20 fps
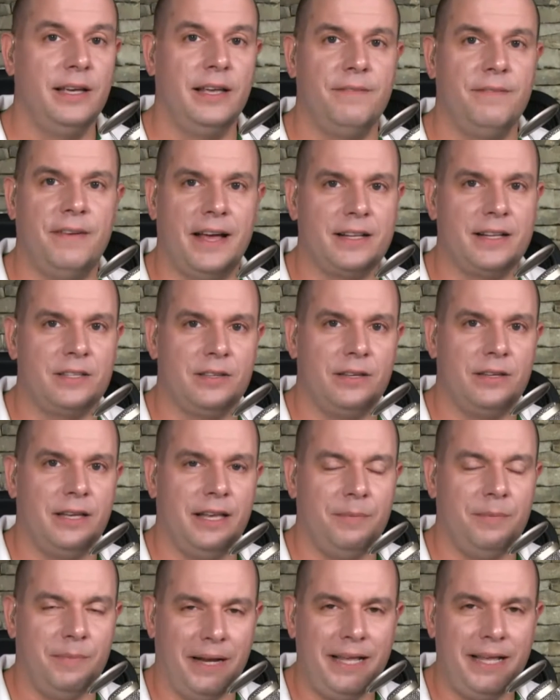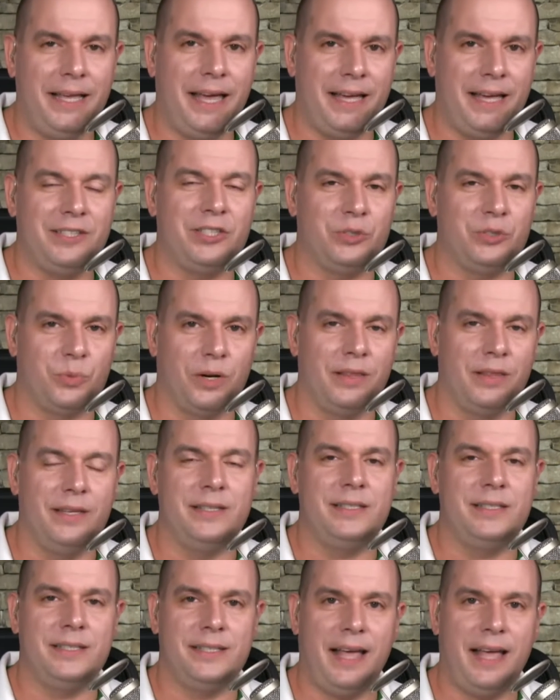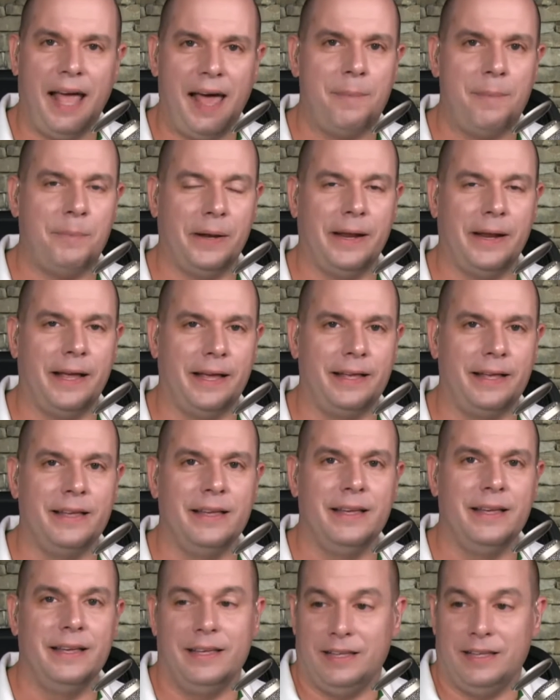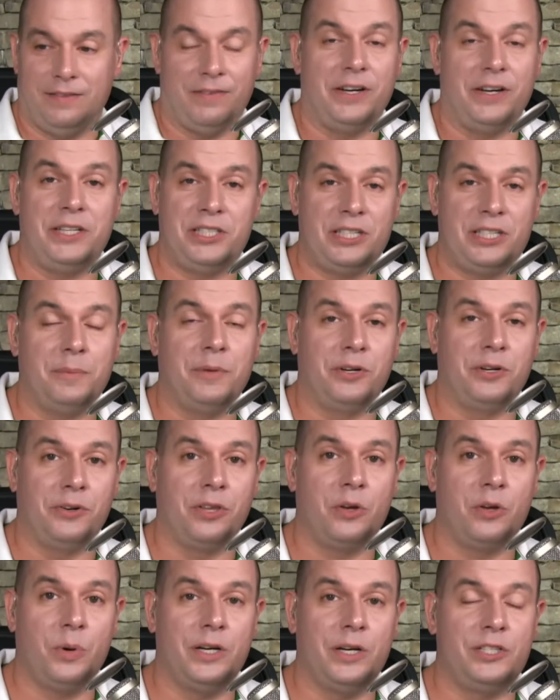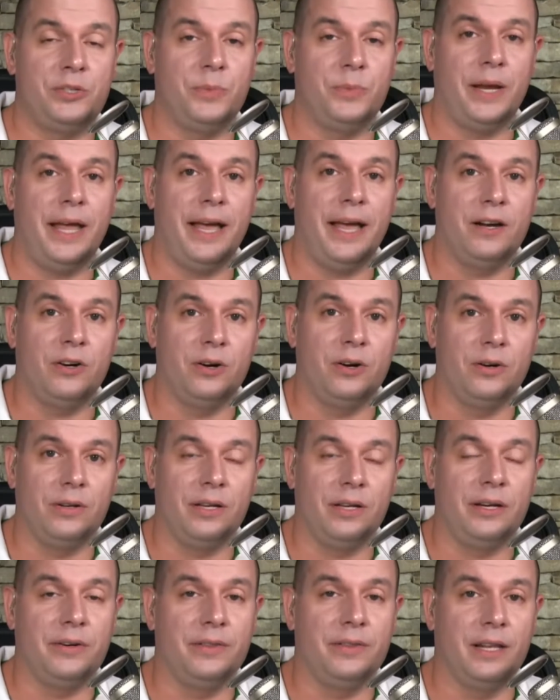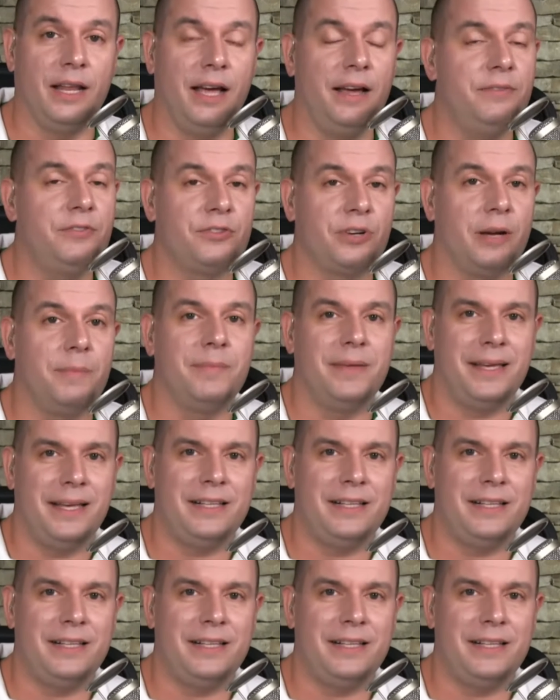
In fact, in many cases where this is happening, very similar to the question we had earlier in the live stream.